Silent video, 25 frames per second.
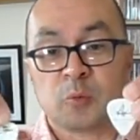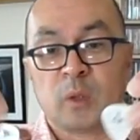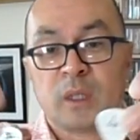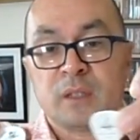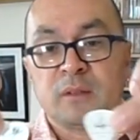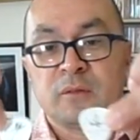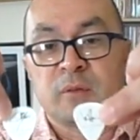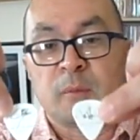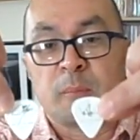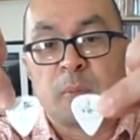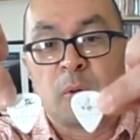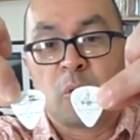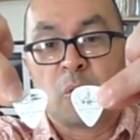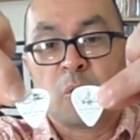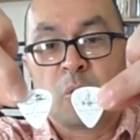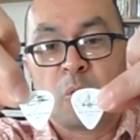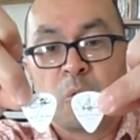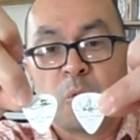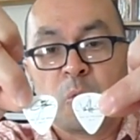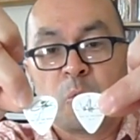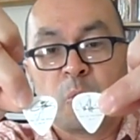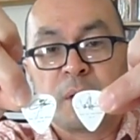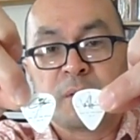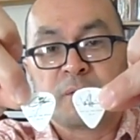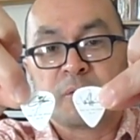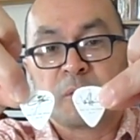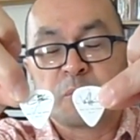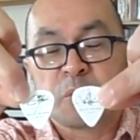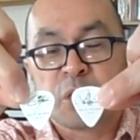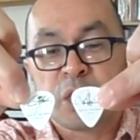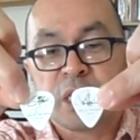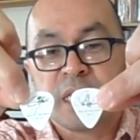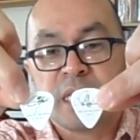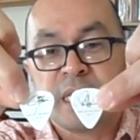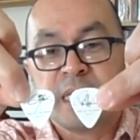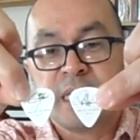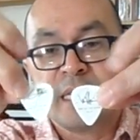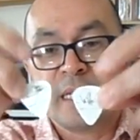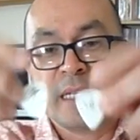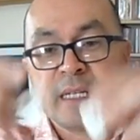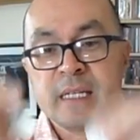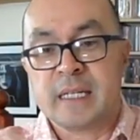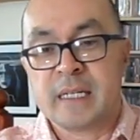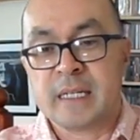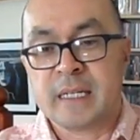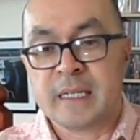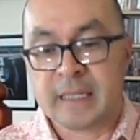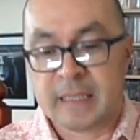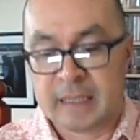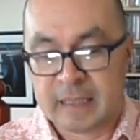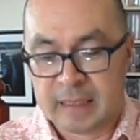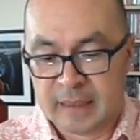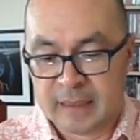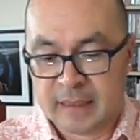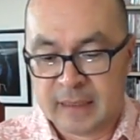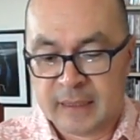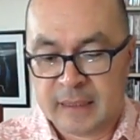One for Paul, one from Gene.